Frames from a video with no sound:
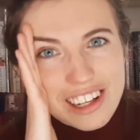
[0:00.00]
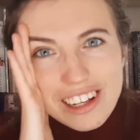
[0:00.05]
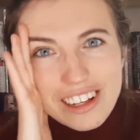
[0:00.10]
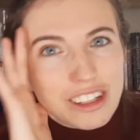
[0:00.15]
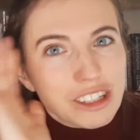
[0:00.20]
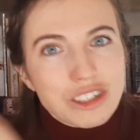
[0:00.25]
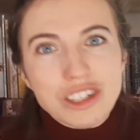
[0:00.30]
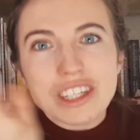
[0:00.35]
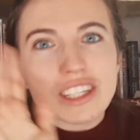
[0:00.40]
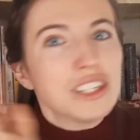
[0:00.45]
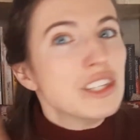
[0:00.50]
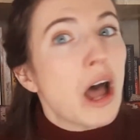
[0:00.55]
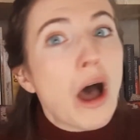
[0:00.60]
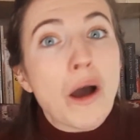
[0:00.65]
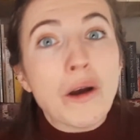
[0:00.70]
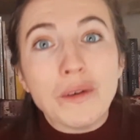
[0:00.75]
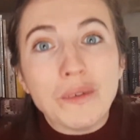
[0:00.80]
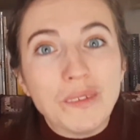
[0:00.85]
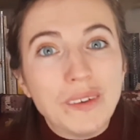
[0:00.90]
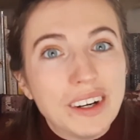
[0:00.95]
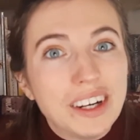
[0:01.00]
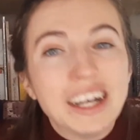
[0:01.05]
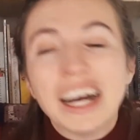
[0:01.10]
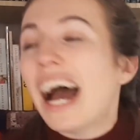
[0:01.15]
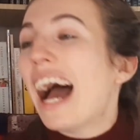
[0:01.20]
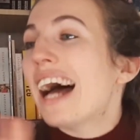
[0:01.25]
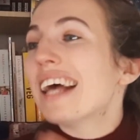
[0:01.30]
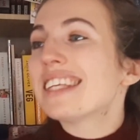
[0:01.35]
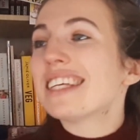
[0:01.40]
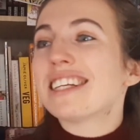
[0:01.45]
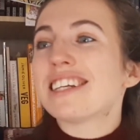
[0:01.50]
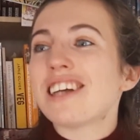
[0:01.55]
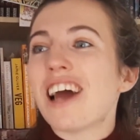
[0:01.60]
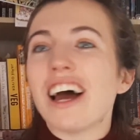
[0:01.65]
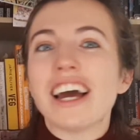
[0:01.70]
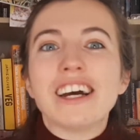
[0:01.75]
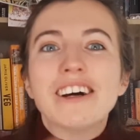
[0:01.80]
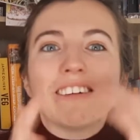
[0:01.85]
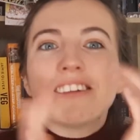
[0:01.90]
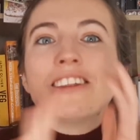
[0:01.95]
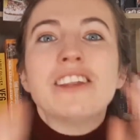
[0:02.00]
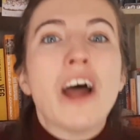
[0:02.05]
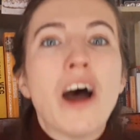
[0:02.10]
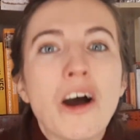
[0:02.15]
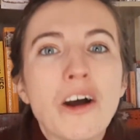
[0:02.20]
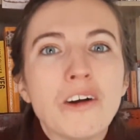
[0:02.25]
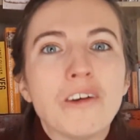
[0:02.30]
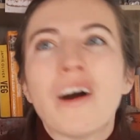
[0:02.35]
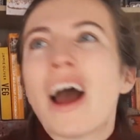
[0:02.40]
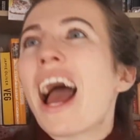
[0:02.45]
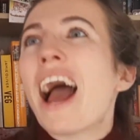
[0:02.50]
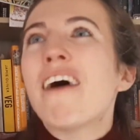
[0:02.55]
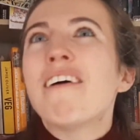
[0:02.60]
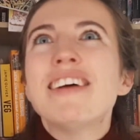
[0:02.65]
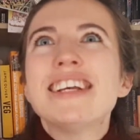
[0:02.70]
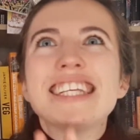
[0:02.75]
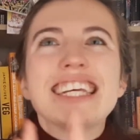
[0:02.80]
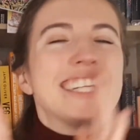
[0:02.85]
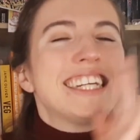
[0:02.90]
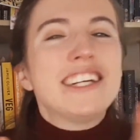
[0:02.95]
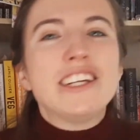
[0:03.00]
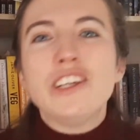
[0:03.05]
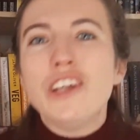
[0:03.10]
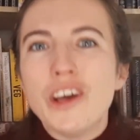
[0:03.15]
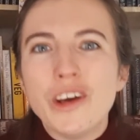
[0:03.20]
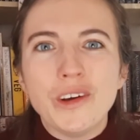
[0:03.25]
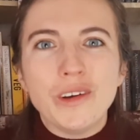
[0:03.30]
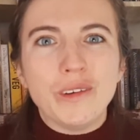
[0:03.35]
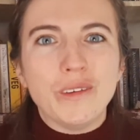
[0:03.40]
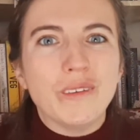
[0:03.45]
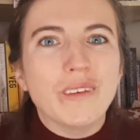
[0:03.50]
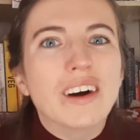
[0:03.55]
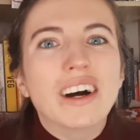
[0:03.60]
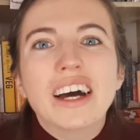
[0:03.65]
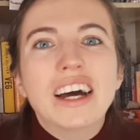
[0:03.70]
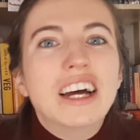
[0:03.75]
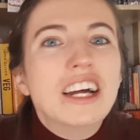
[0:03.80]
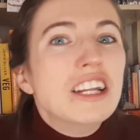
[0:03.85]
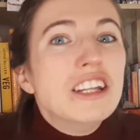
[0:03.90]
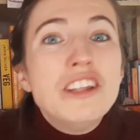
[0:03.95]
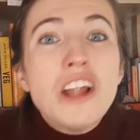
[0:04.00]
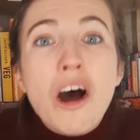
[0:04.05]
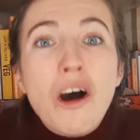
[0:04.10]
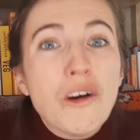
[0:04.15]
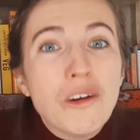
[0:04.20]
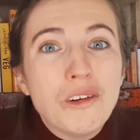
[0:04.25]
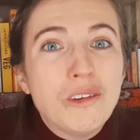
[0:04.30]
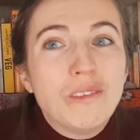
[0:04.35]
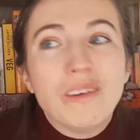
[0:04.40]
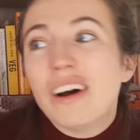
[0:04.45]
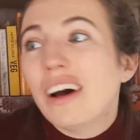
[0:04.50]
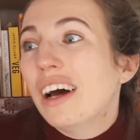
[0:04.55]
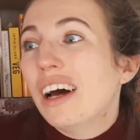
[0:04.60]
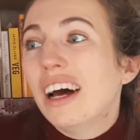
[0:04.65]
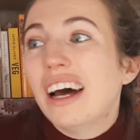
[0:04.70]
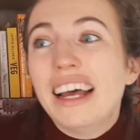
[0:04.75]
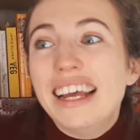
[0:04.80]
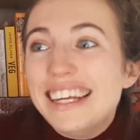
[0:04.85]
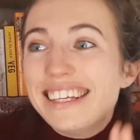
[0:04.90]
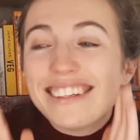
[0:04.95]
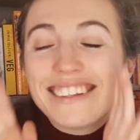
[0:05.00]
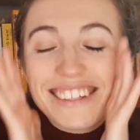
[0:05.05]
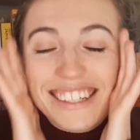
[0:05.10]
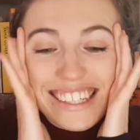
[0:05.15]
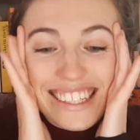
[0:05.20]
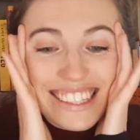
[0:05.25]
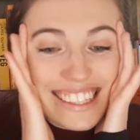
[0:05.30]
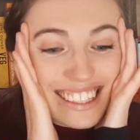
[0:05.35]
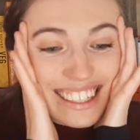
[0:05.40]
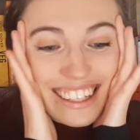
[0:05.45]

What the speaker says: Just no. As a child, no. How is it to you? No. It's just,